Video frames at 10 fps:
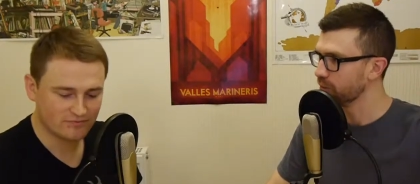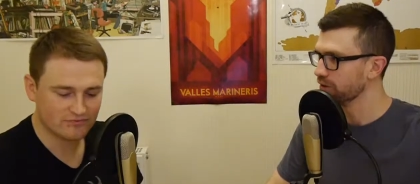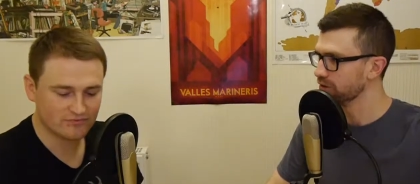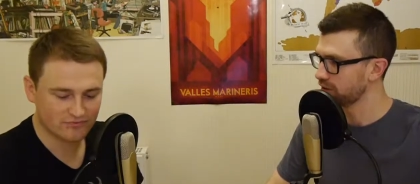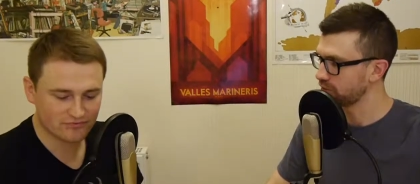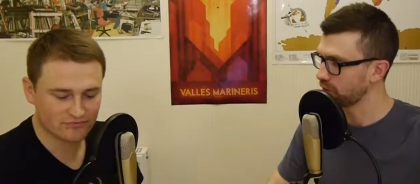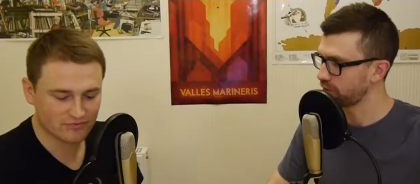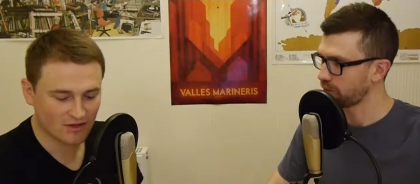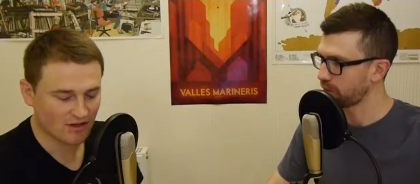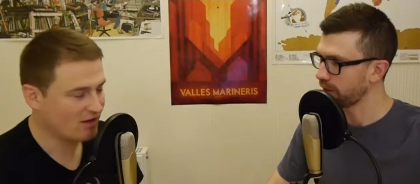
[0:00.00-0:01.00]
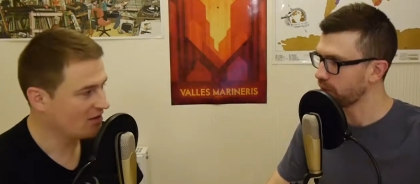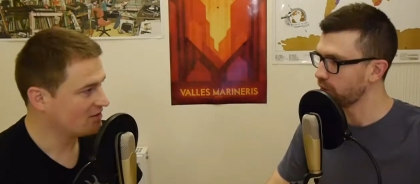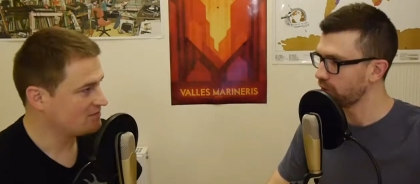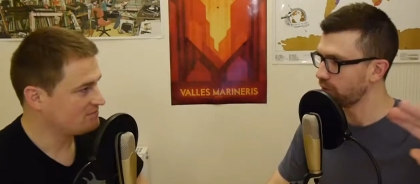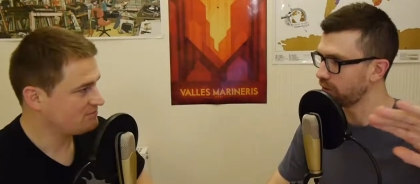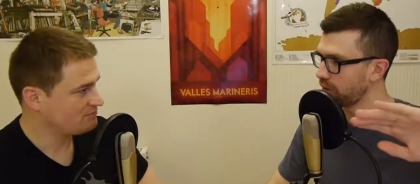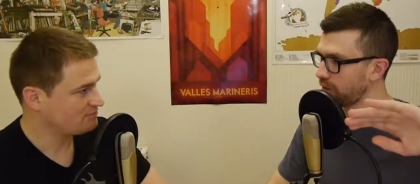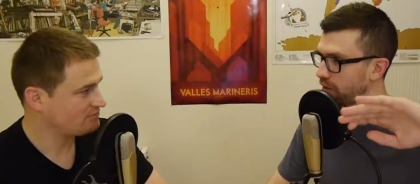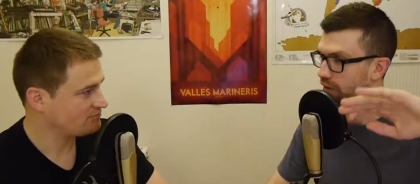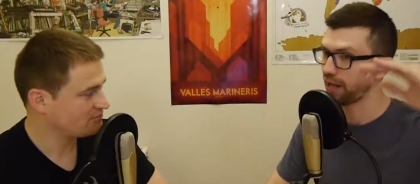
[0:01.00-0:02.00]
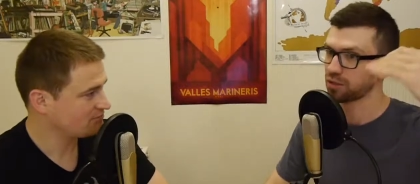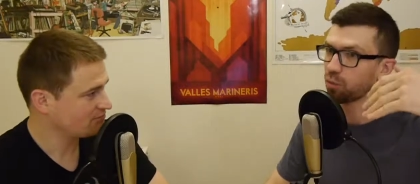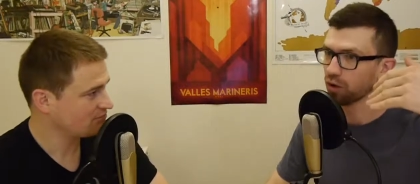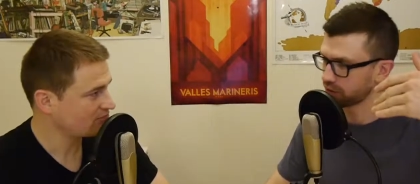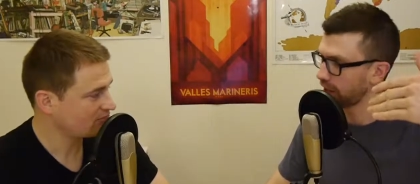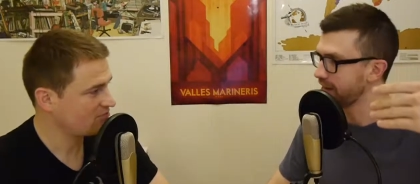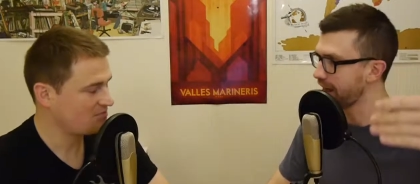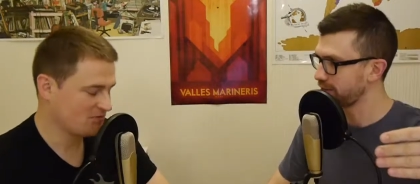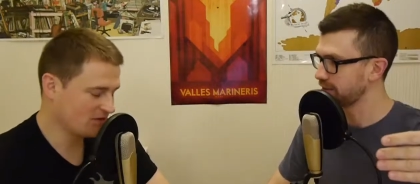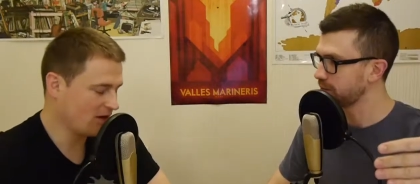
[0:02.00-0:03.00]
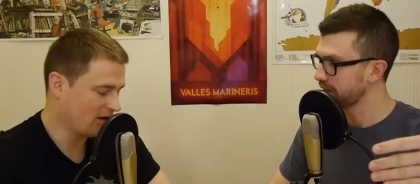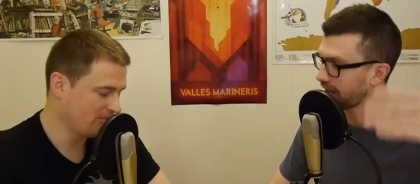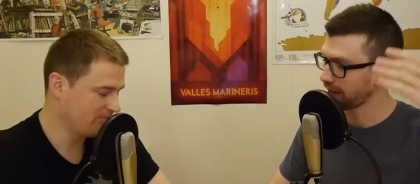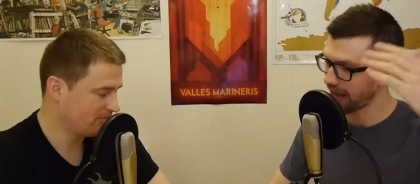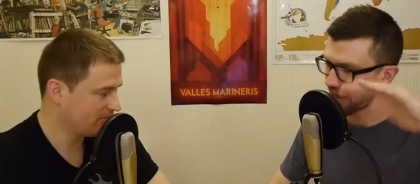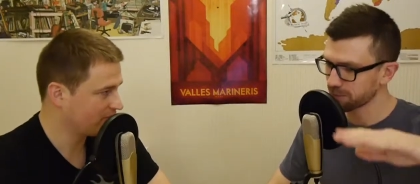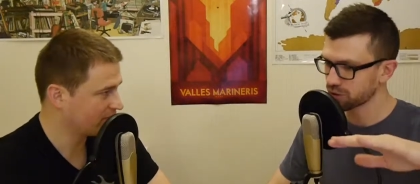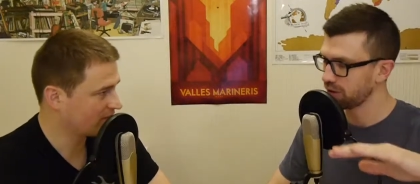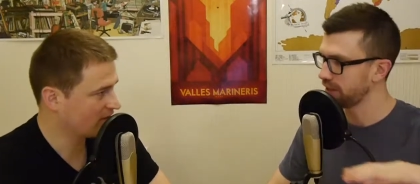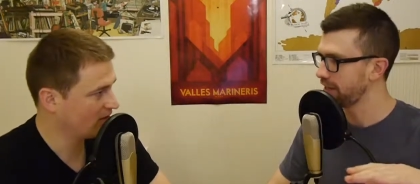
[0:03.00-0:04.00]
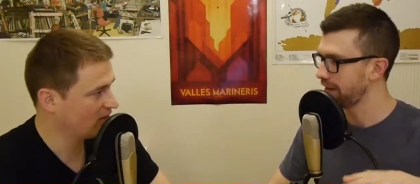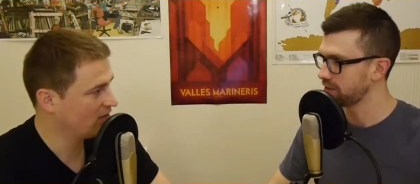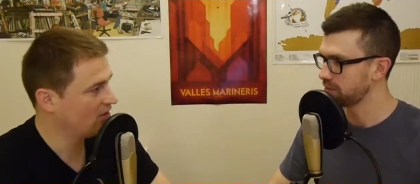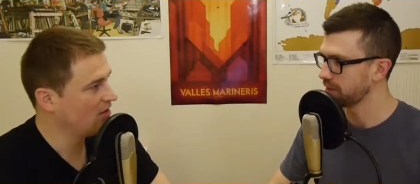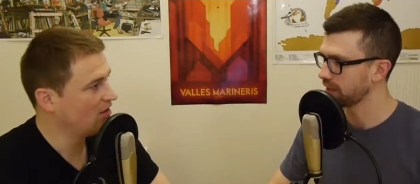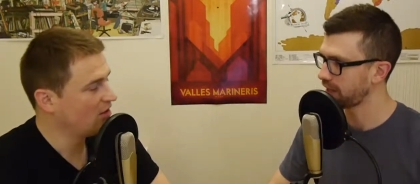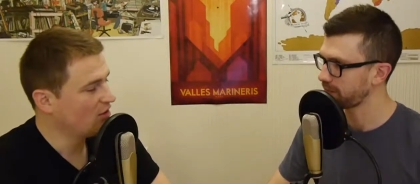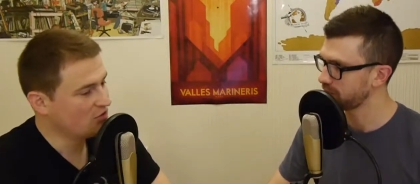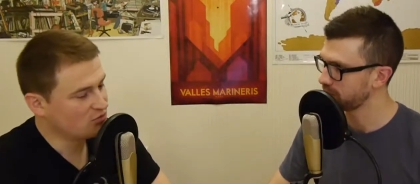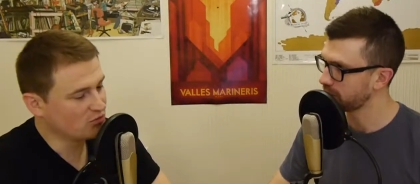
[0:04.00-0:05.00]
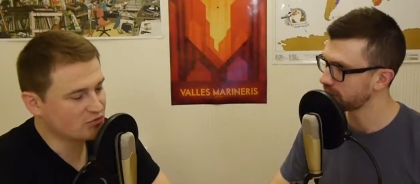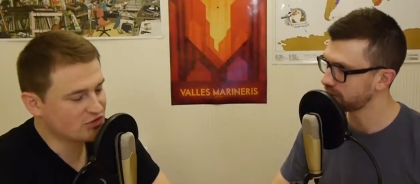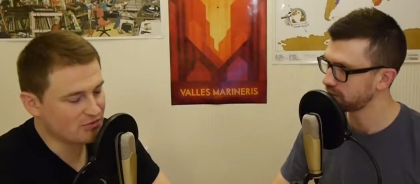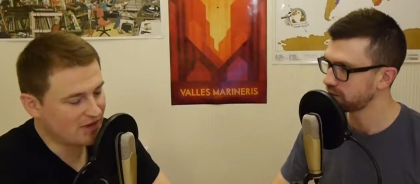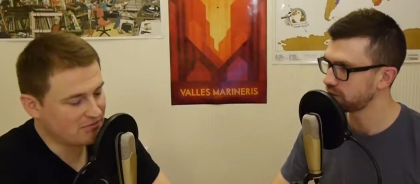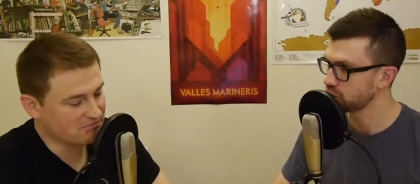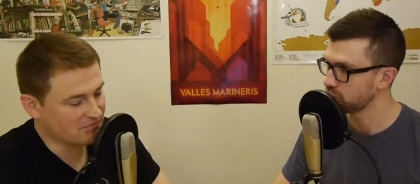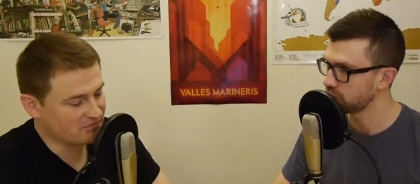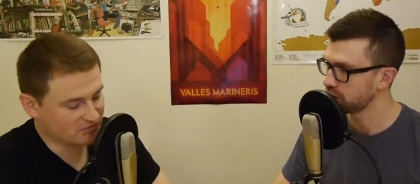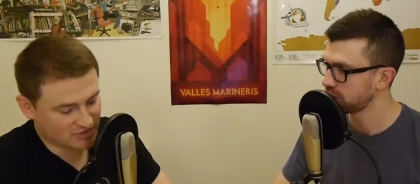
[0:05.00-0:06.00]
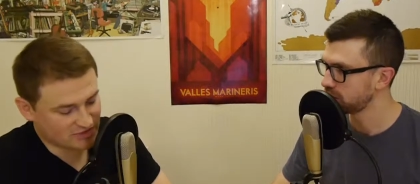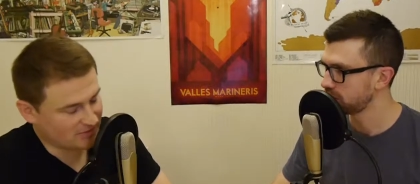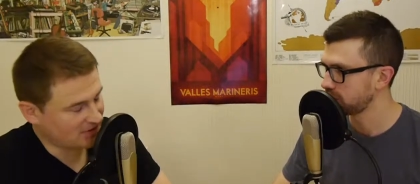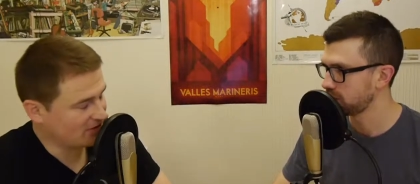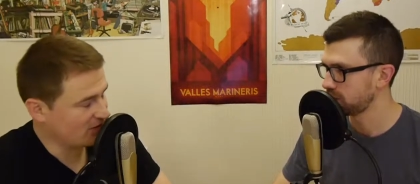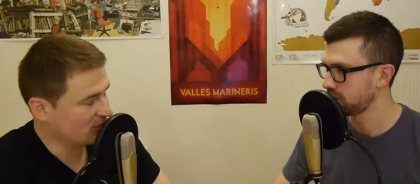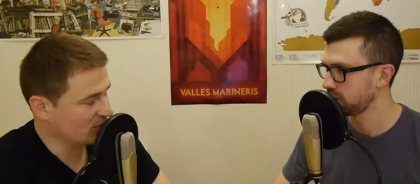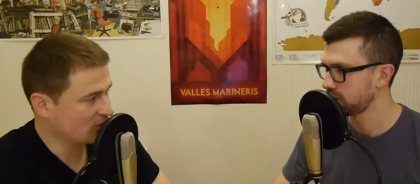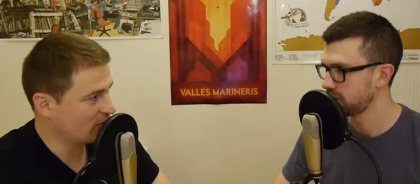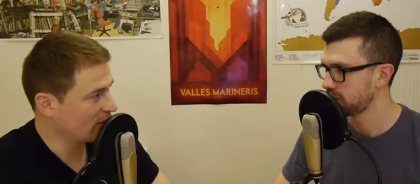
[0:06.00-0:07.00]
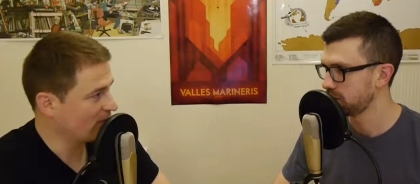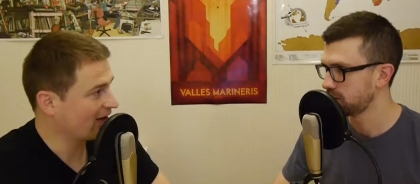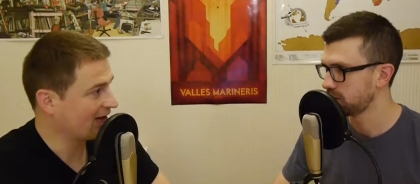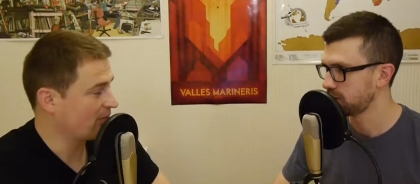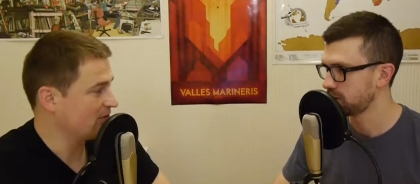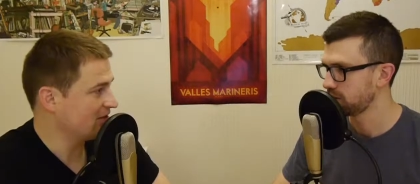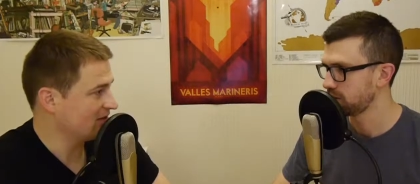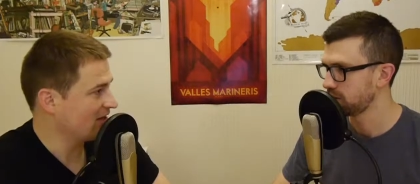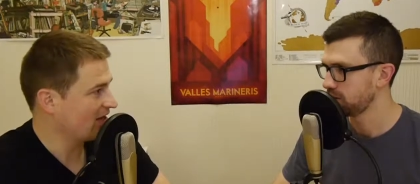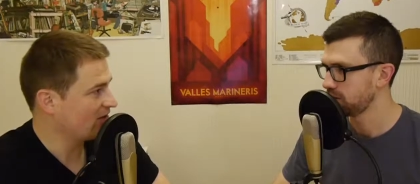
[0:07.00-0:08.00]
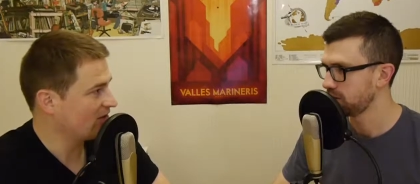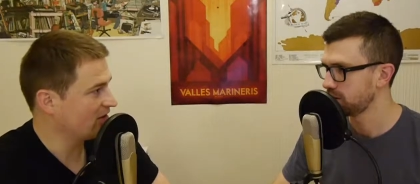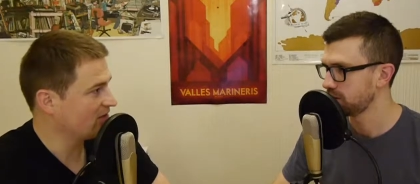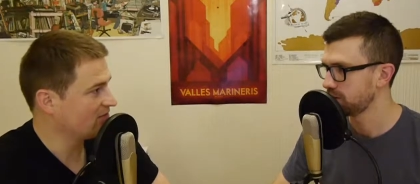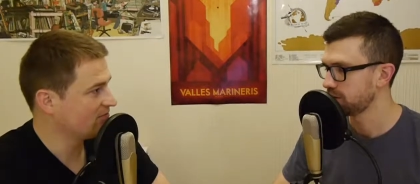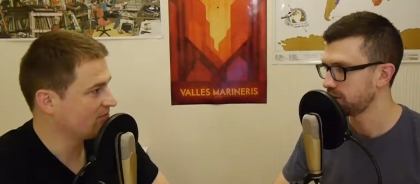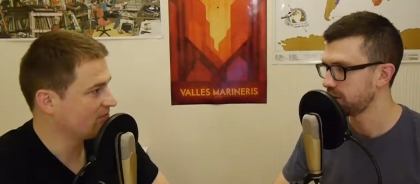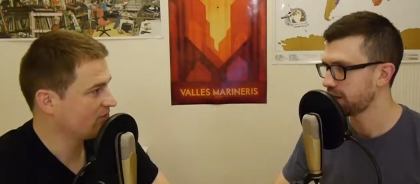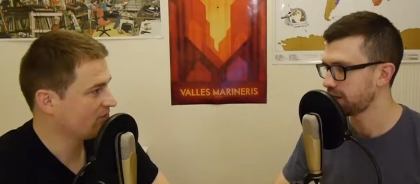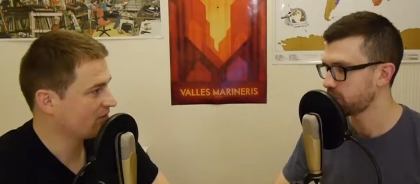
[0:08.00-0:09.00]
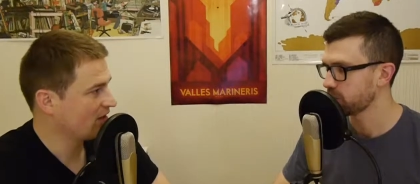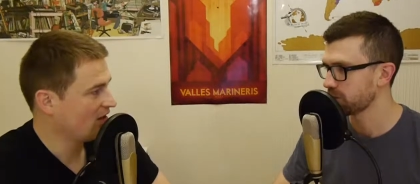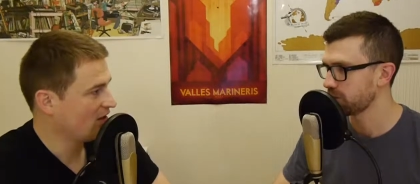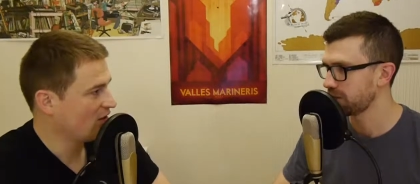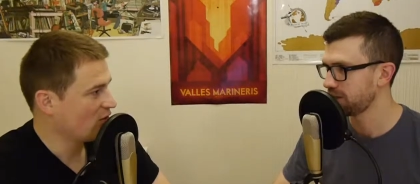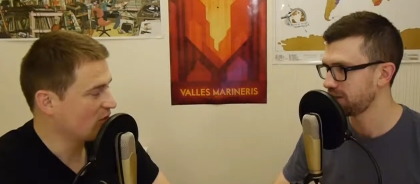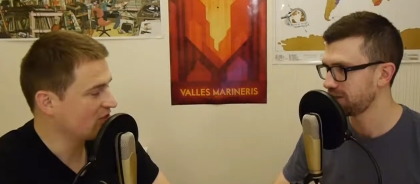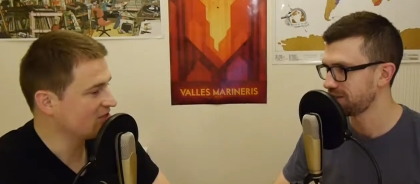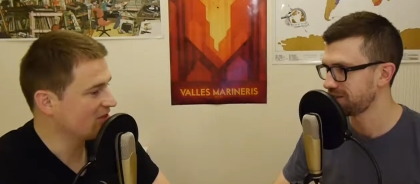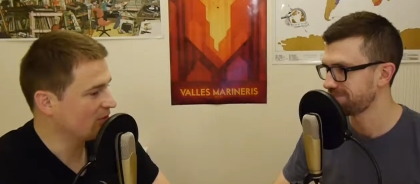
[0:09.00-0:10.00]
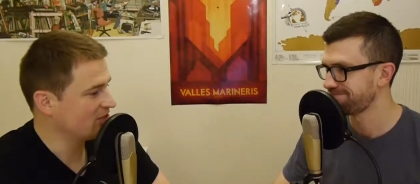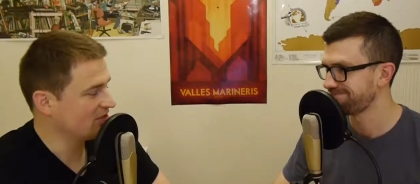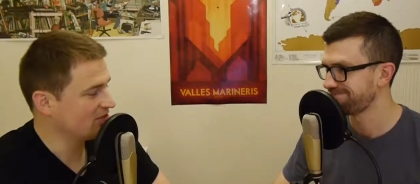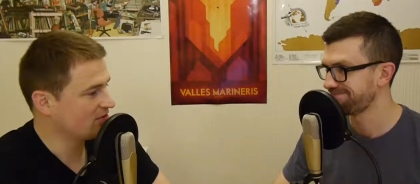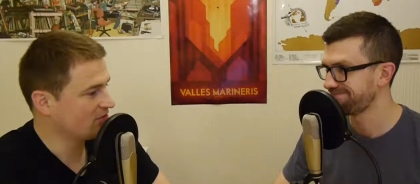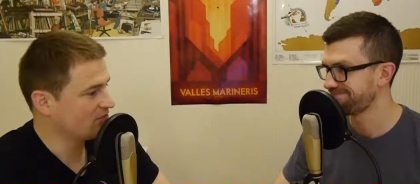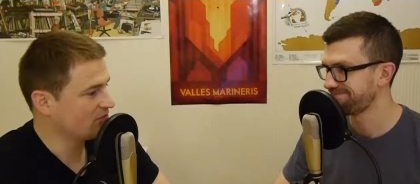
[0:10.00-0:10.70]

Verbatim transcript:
Speaker 1: ones that have got through it, or or that's what's inevitably yeah. like absolutely inevitably going to happen to us. So maybe soon.
Speaker 2: So something that we could fill that gap is, is AI then. Yeah, possibly. Which is the, which is